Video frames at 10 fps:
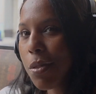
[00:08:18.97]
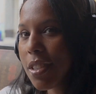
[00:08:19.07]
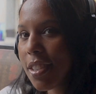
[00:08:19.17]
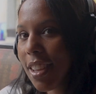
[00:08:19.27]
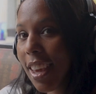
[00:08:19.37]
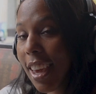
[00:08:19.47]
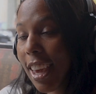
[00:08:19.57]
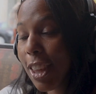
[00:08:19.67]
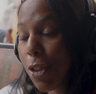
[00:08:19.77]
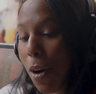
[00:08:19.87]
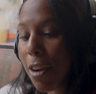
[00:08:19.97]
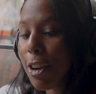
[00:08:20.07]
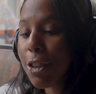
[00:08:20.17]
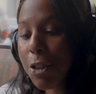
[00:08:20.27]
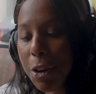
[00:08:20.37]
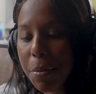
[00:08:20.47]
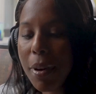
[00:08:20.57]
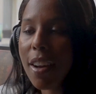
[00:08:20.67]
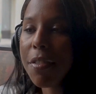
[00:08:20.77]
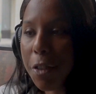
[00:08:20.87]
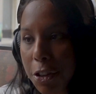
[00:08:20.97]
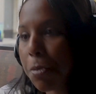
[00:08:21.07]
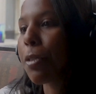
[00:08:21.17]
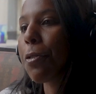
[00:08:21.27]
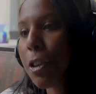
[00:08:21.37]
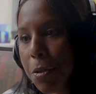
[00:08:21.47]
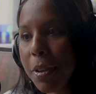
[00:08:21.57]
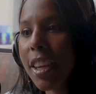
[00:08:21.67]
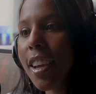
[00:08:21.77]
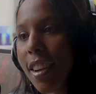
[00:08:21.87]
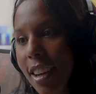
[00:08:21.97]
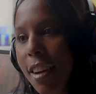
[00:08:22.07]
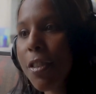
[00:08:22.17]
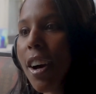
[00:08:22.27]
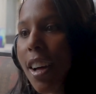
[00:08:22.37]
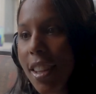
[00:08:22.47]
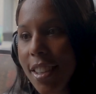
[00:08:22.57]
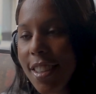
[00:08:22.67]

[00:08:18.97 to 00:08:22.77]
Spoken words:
would say, so I redshirted my freshman year of college.